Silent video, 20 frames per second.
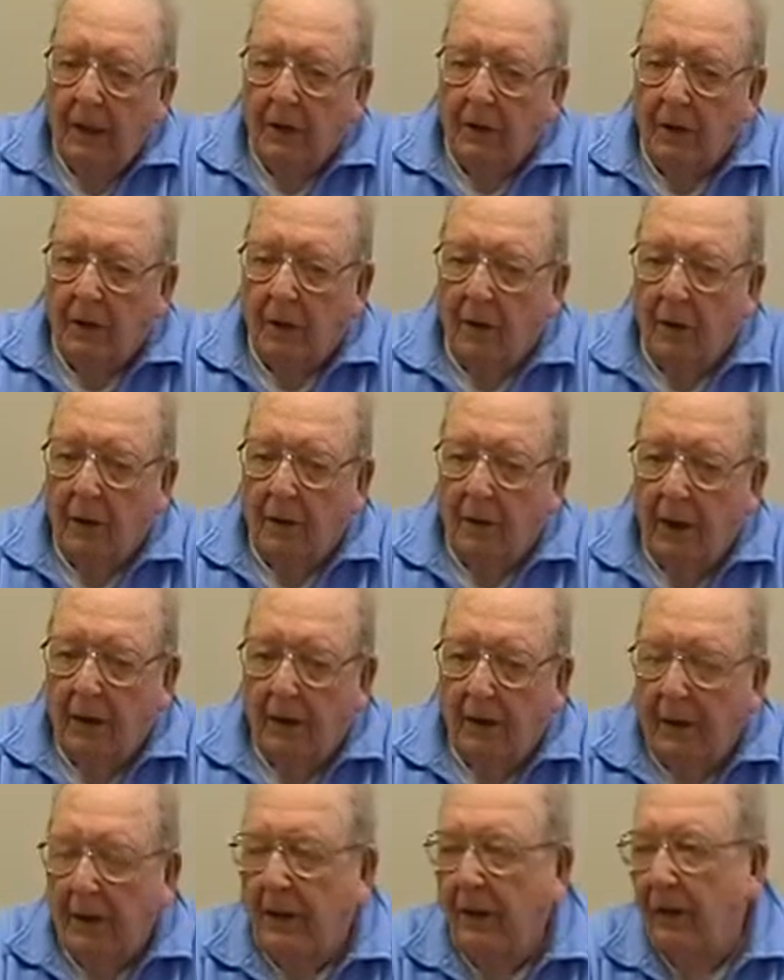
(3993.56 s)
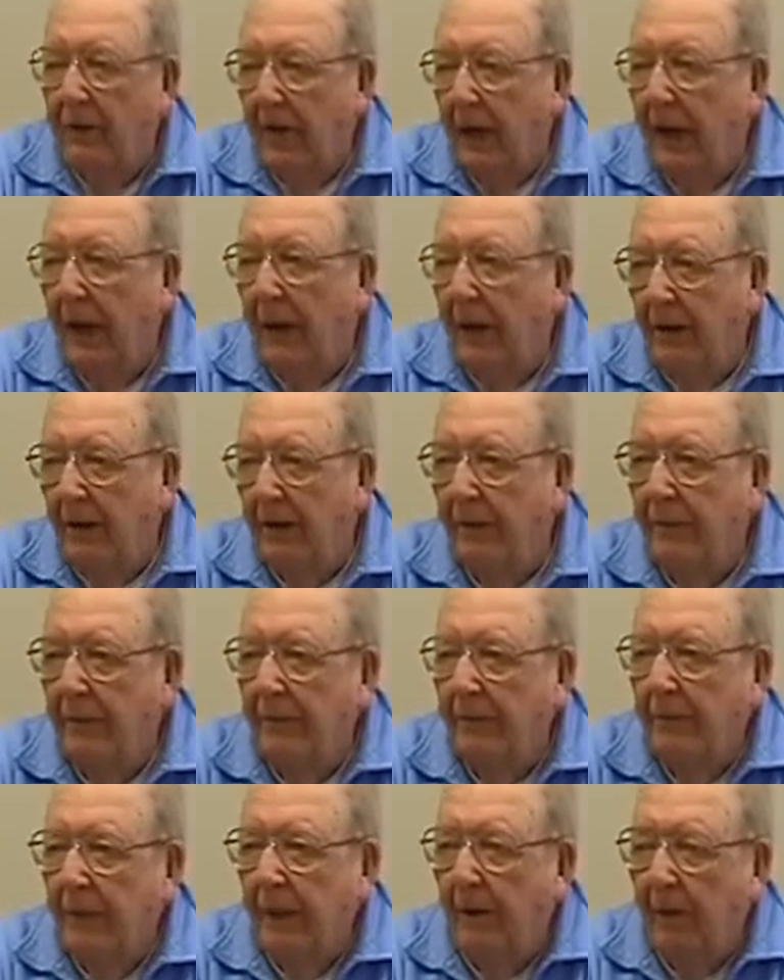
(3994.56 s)
So uh, they decided to
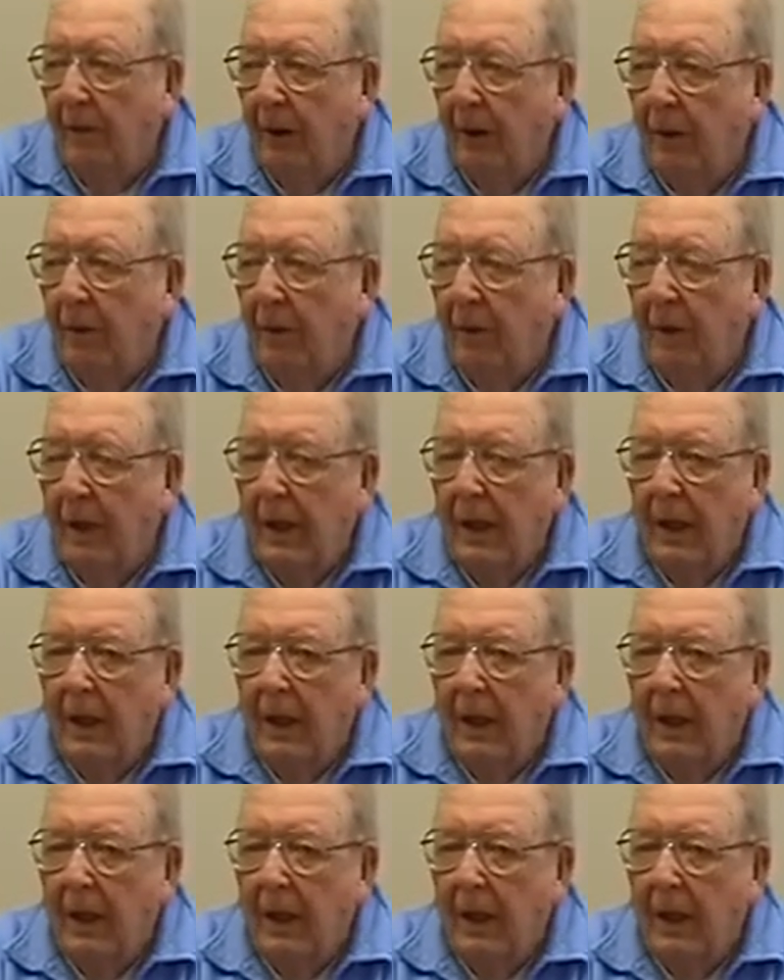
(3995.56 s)
send me home.